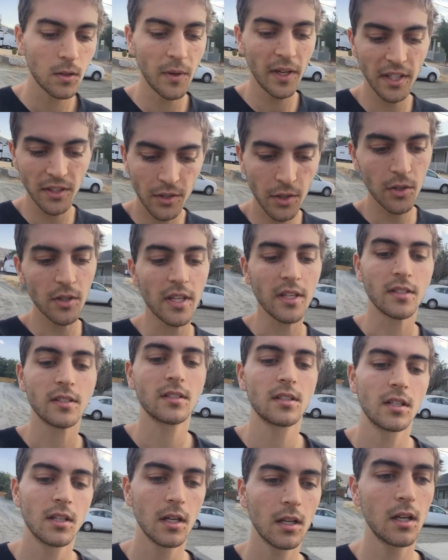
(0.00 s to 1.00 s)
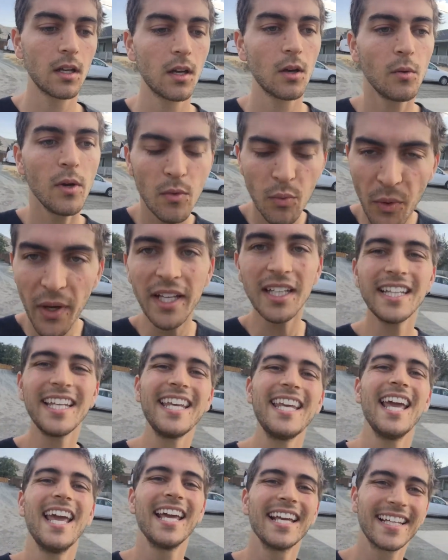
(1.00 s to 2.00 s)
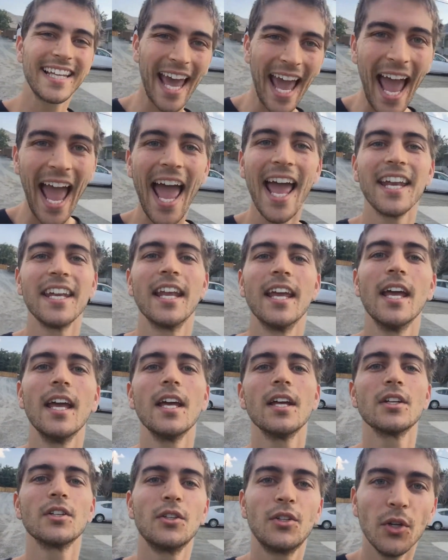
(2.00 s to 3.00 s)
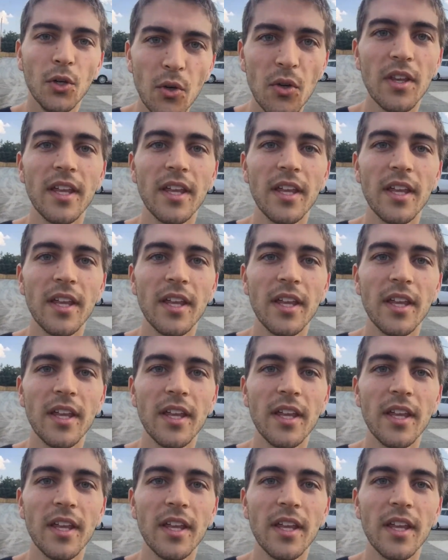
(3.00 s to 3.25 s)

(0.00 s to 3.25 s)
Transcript: We can do this. We really can do